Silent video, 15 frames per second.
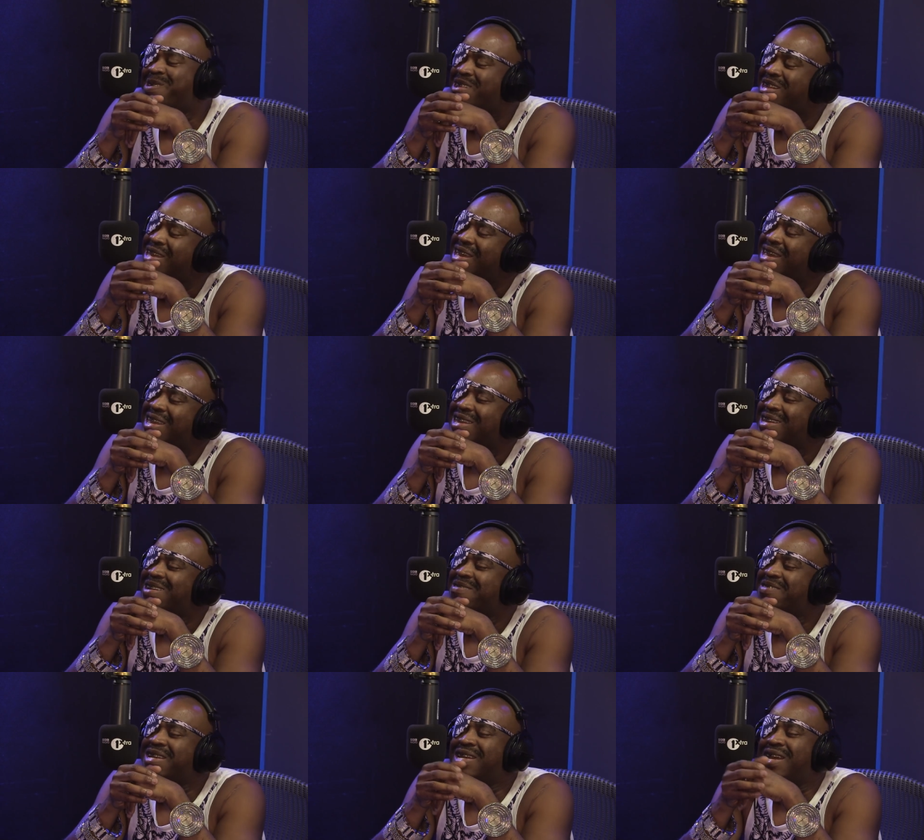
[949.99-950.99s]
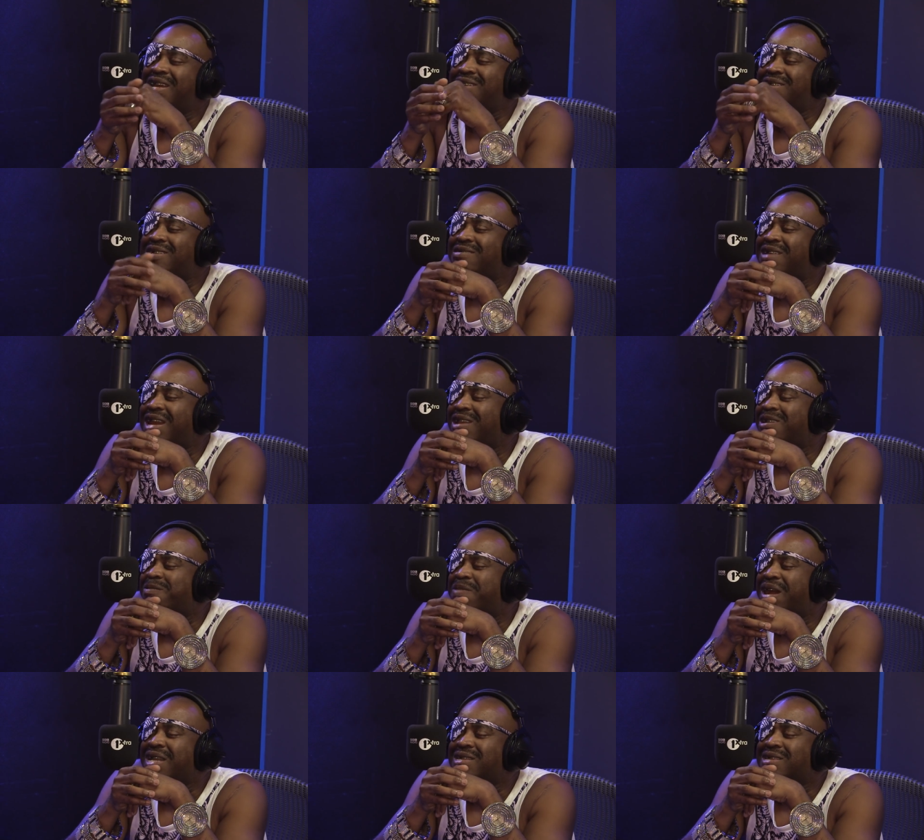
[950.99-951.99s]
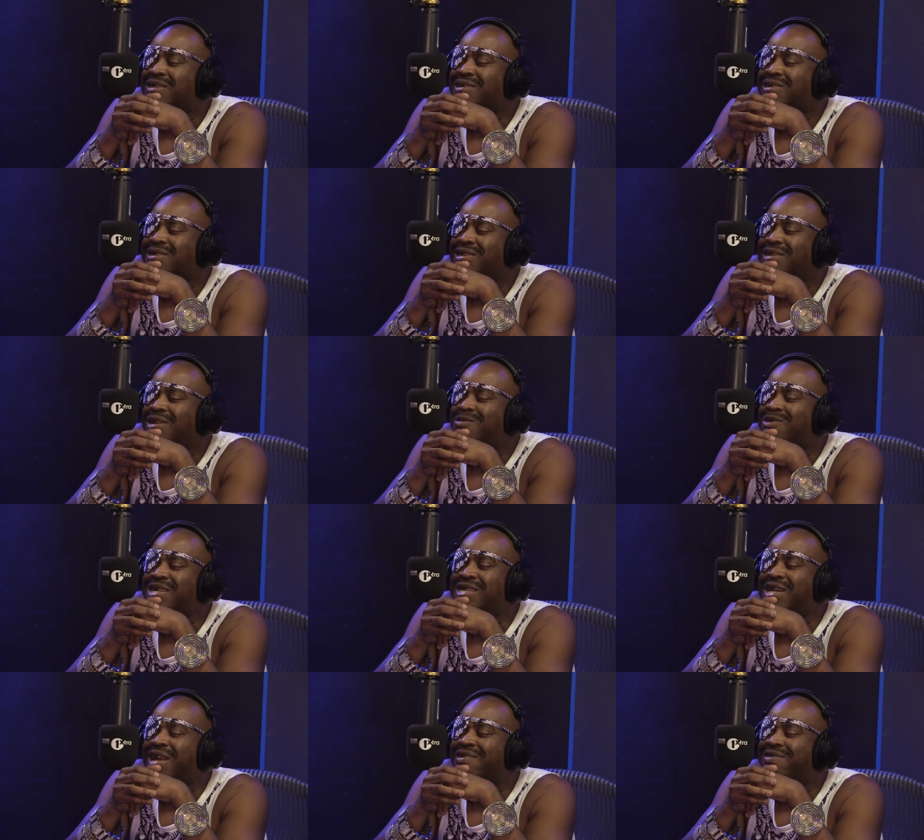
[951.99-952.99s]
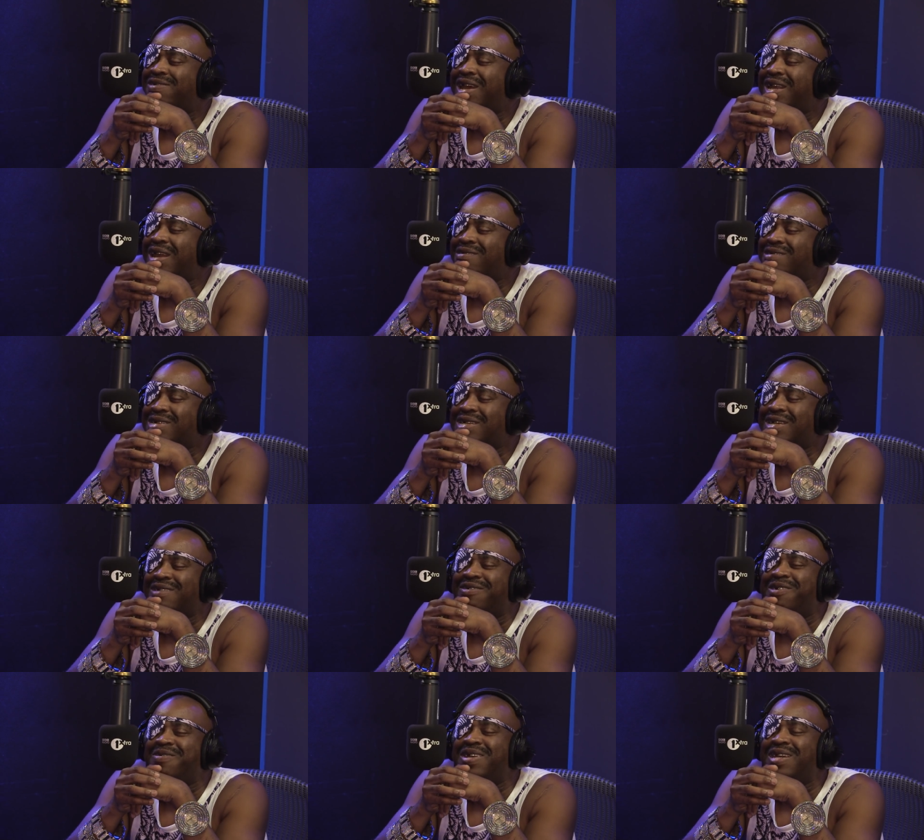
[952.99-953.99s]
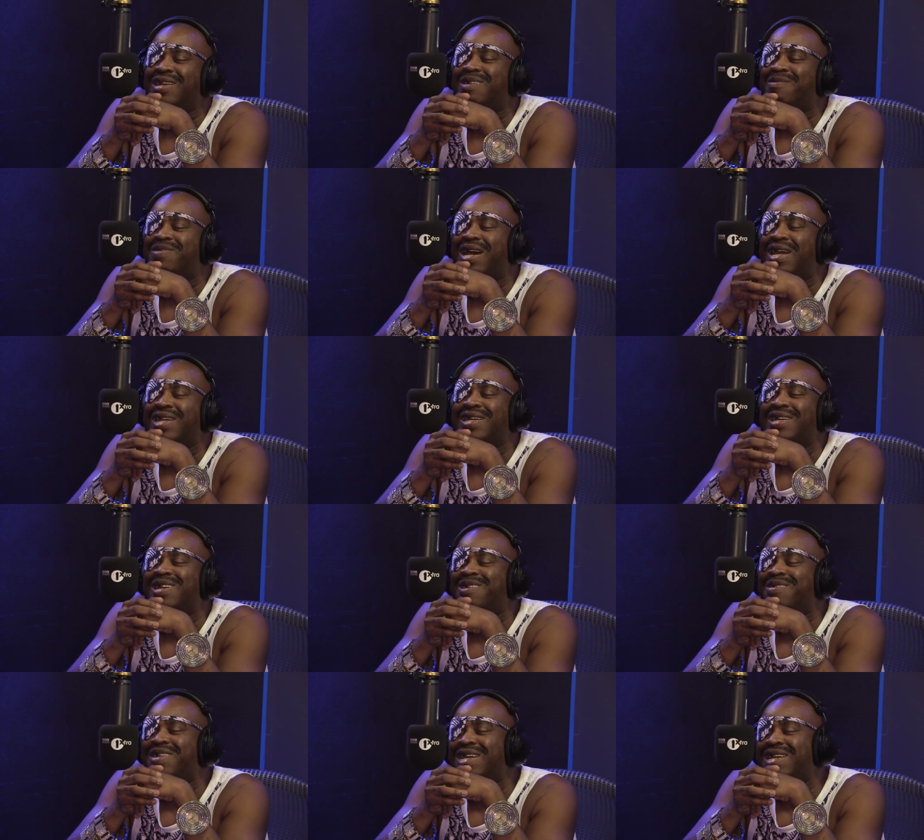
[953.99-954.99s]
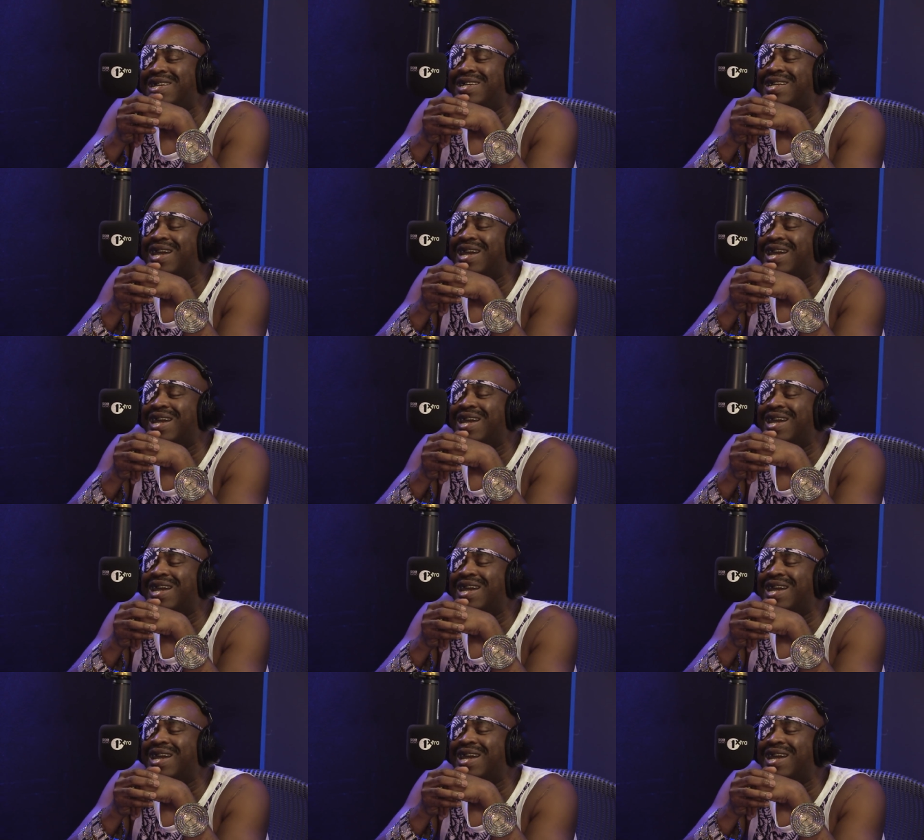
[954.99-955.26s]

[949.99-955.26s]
Right. You know what I mean? I used to ride a little bicycle. You know, once you got a flat, that was it for me and the bike. You know what I mean?